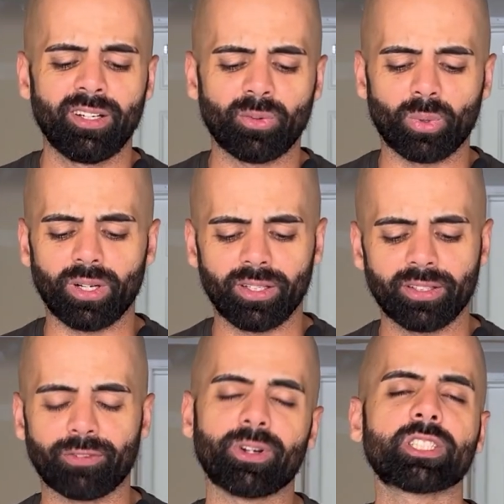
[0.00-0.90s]
Well,
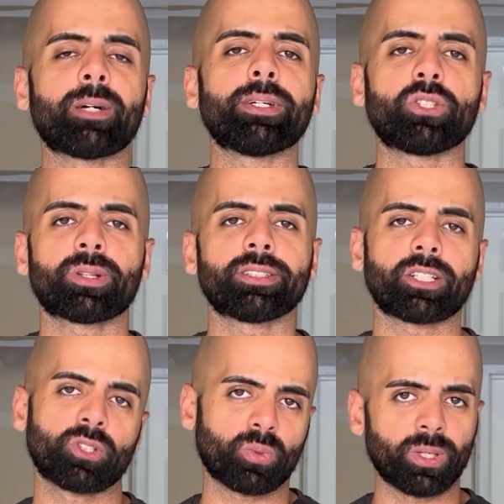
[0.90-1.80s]
the first time I took this, I
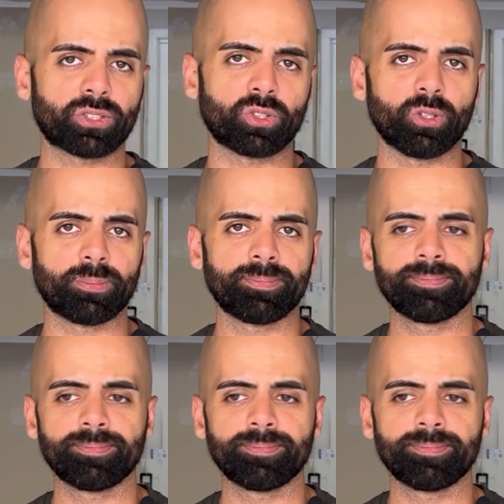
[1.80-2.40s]
took 1 scoop.